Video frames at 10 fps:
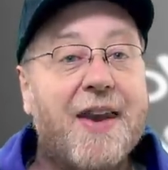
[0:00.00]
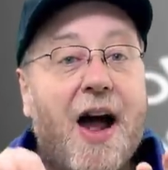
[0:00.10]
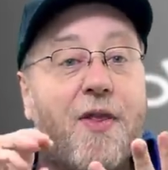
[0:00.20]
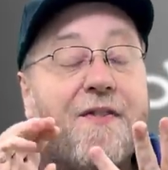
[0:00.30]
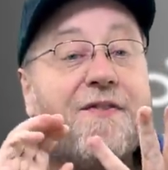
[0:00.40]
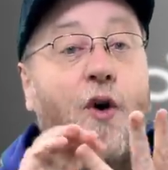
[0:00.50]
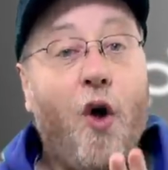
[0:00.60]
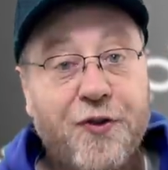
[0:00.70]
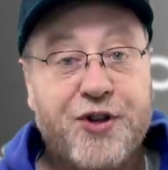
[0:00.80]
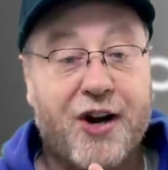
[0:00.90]
and now the
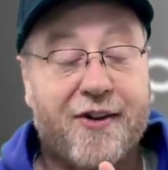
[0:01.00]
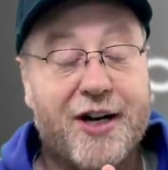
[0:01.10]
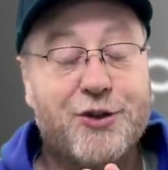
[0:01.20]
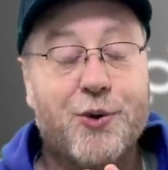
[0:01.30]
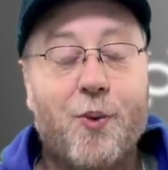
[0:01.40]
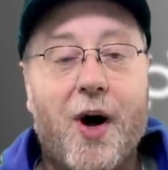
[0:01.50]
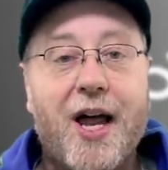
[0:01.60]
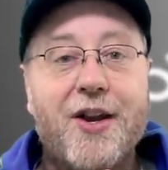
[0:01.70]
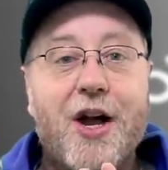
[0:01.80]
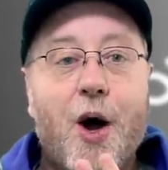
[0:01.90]
fourth generation
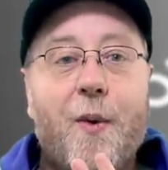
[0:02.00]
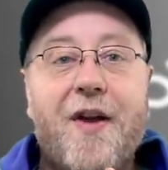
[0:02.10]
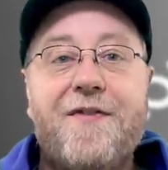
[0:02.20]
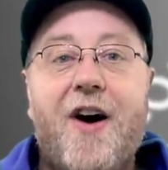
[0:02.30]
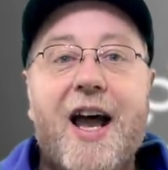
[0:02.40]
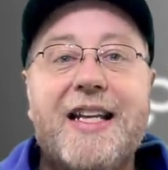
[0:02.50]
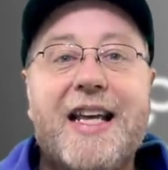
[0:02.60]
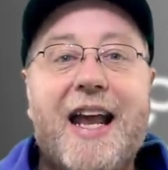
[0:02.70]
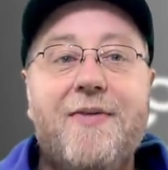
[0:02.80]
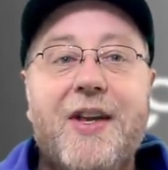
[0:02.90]
one we find
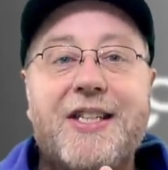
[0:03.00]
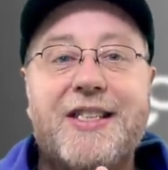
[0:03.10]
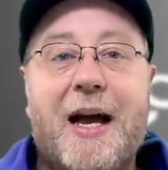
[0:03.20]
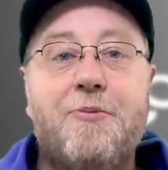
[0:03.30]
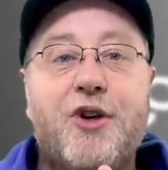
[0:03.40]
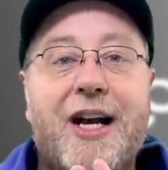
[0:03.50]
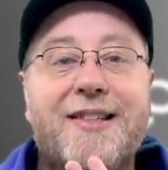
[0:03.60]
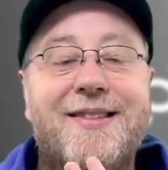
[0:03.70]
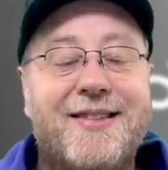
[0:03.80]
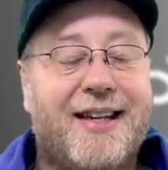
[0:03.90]
in the
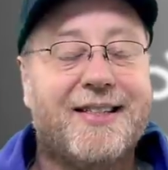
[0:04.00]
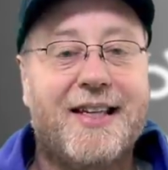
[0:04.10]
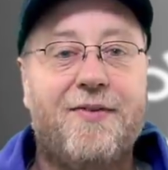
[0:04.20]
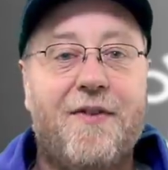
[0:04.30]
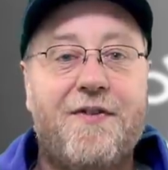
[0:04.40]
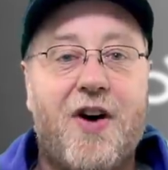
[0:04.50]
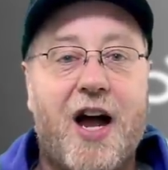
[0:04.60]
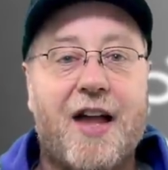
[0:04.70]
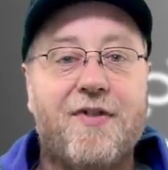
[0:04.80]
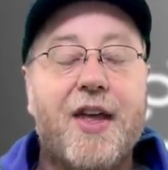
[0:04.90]
Snapdragon six
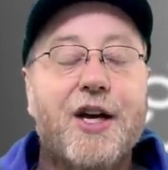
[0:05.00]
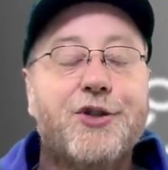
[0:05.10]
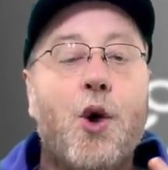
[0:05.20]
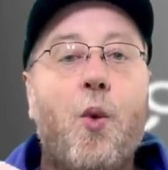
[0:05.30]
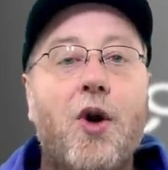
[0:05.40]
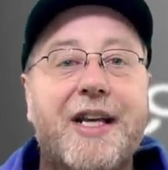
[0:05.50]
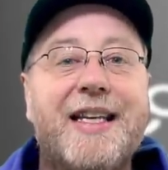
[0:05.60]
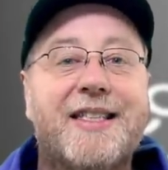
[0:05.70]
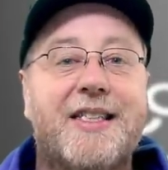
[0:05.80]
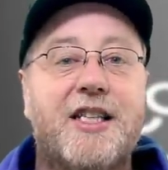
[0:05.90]
seventy-five. So what
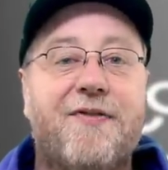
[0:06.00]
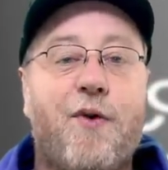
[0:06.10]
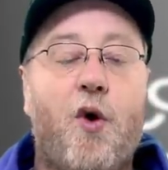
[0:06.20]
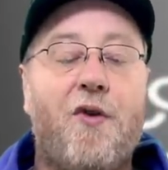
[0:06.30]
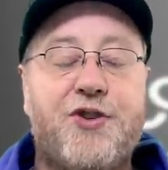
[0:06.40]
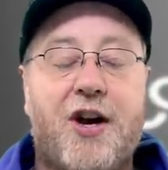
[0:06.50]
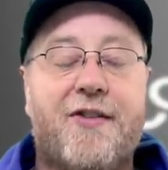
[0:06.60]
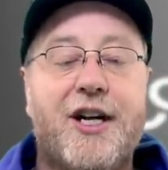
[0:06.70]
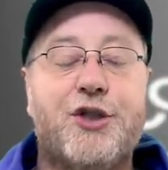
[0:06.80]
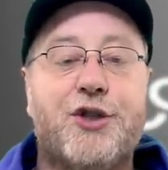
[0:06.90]
is this fourth
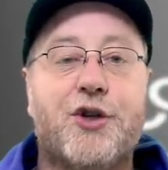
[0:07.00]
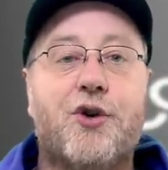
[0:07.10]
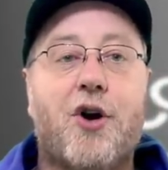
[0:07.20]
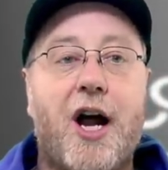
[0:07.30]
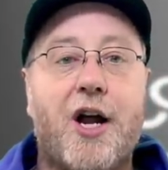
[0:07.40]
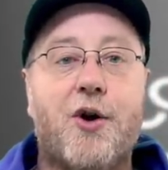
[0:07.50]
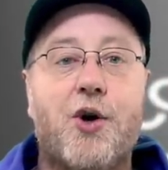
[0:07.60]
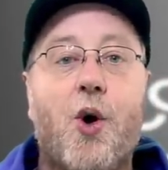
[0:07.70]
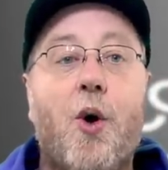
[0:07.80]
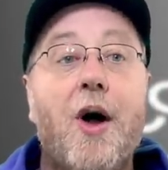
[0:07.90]
generation Cryo
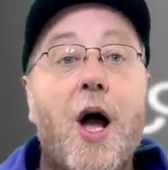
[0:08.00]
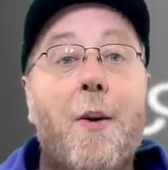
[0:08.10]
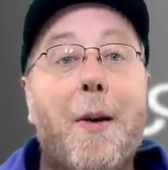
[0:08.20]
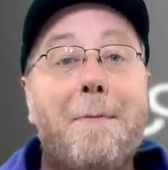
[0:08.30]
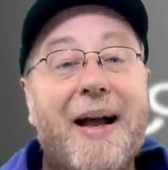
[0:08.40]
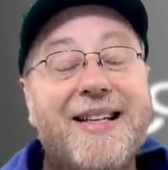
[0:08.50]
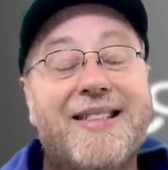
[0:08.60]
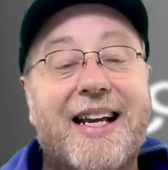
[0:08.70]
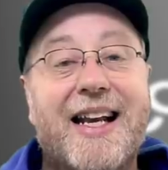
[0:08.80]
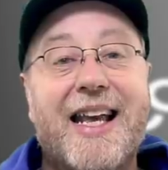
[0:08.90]
core? Well,
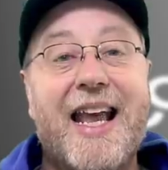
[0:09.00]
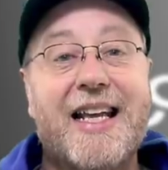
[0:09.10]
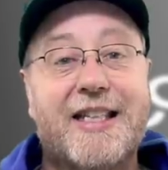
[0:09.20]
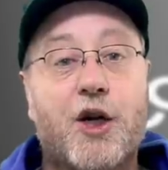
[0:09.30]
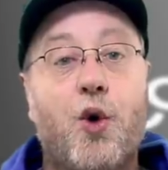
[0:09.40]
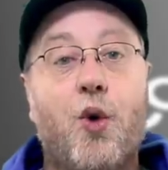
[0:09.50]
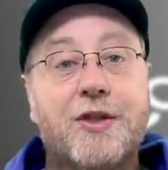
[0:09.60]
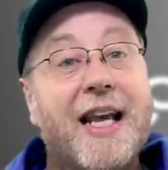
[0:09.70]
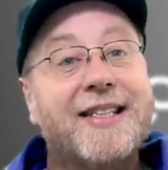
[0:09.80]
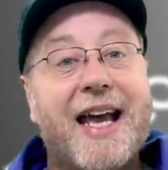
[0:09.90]
basically it's a
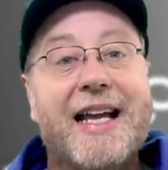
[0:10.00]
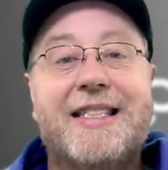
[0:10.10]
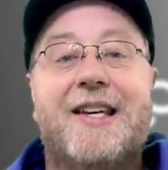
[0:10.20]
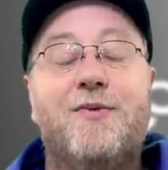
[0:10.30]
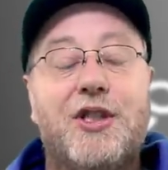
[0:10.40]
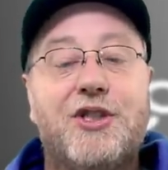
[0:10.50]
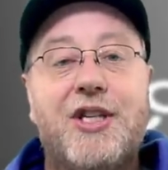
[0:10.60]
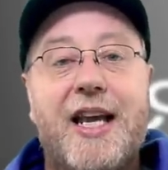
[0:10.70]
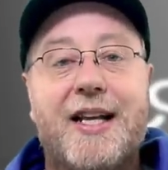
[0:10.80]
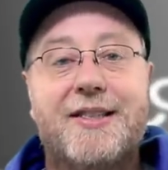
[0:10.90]
Cortex A
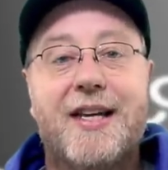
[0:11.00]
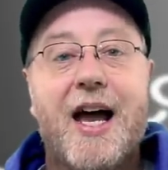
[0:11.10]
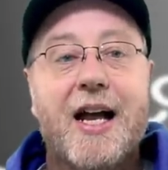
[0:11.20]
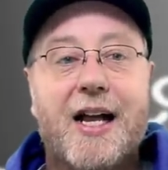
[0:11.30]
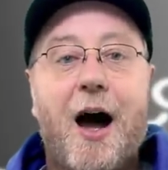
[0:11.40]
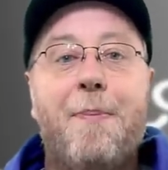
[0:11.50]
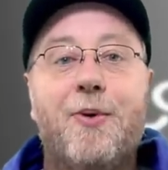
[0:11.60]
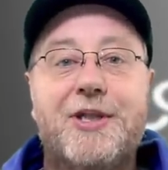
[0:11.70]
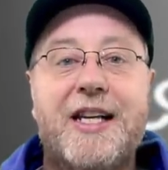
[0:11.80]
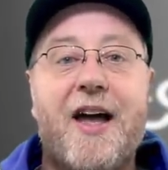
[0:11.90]
seventy-six
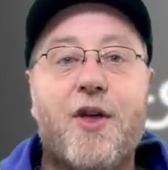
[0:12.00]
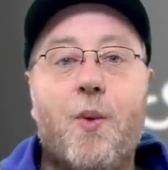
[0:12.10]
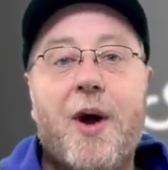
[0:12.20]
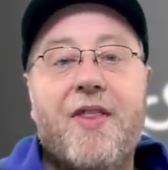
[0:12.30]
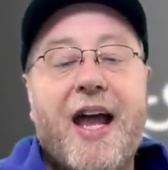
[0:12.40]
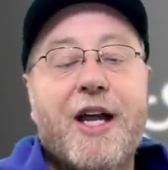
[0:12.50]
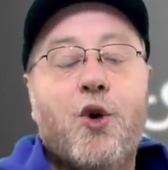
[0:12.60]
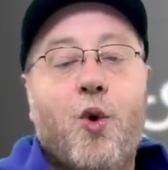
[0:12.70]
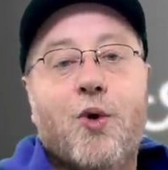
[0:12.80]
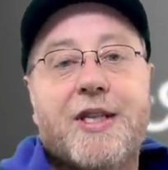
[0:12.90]
coupled together with a
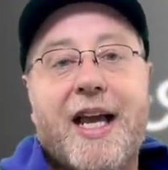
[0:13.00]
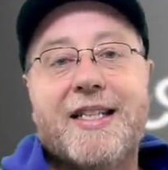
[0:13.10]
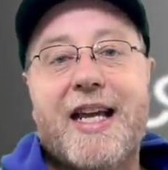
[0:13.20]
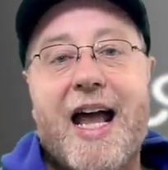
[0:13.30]
Cortex